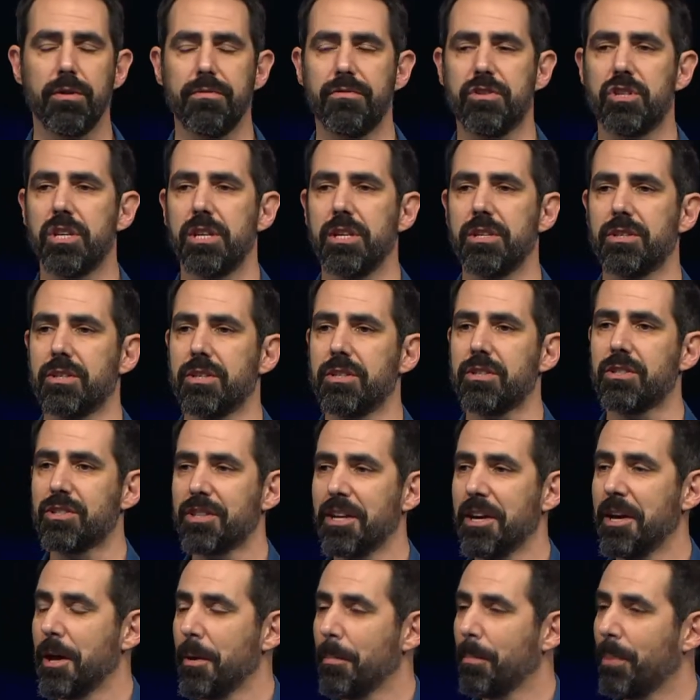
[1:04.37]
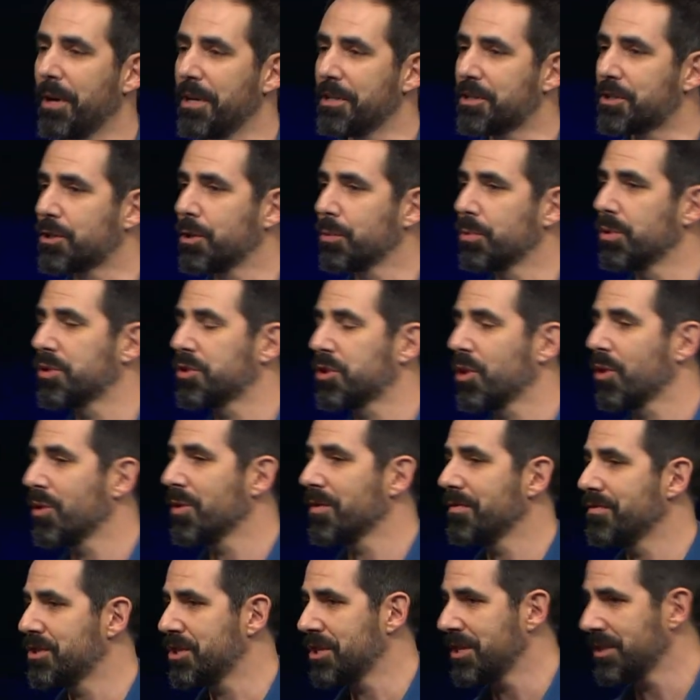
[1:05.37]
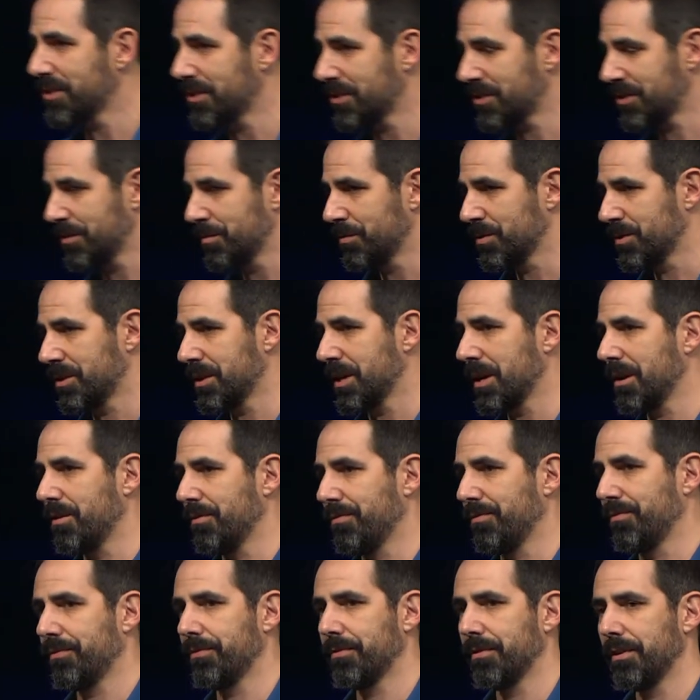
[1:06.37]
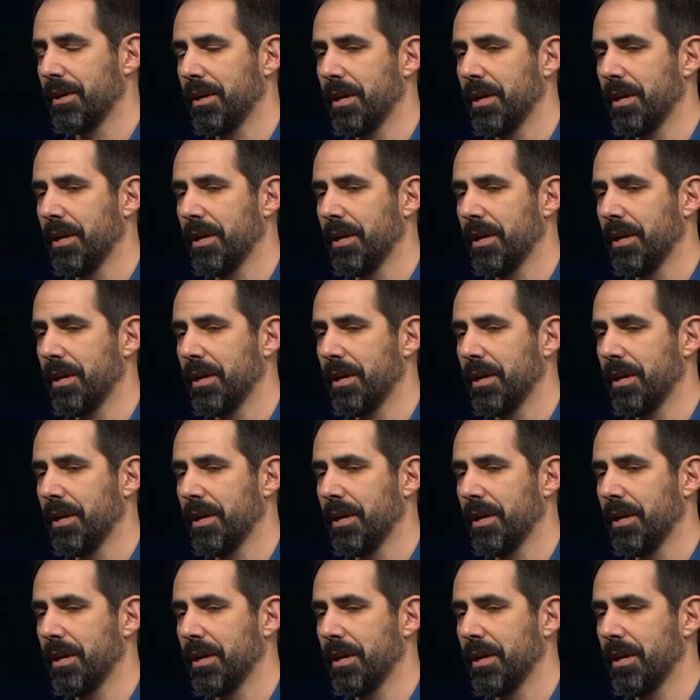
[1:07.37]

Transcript: of Jesus, but it's the return of Jesus himself.